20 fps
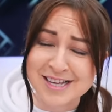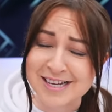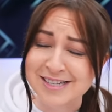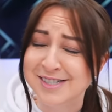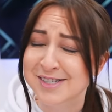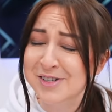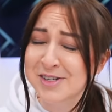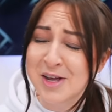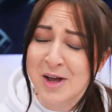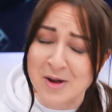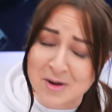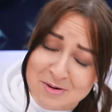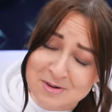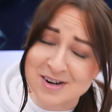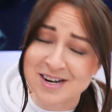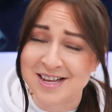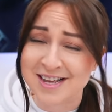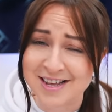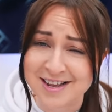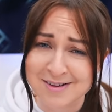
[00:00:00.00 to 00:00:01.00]
that's
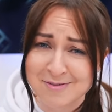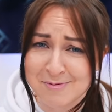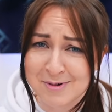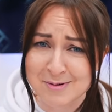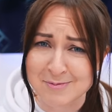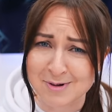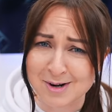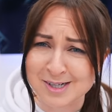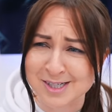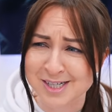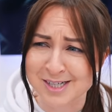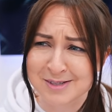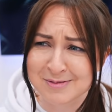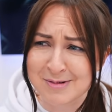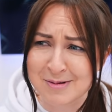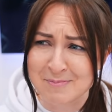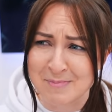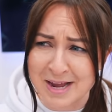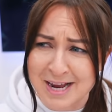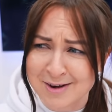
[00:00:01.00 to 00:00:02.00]
totally what watches
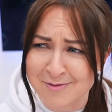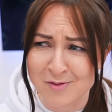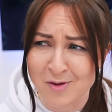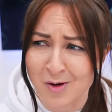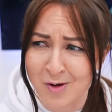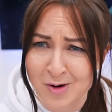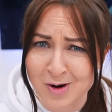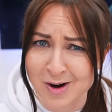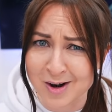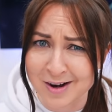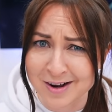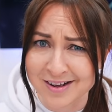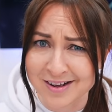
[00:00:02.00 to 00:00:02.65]
were made for.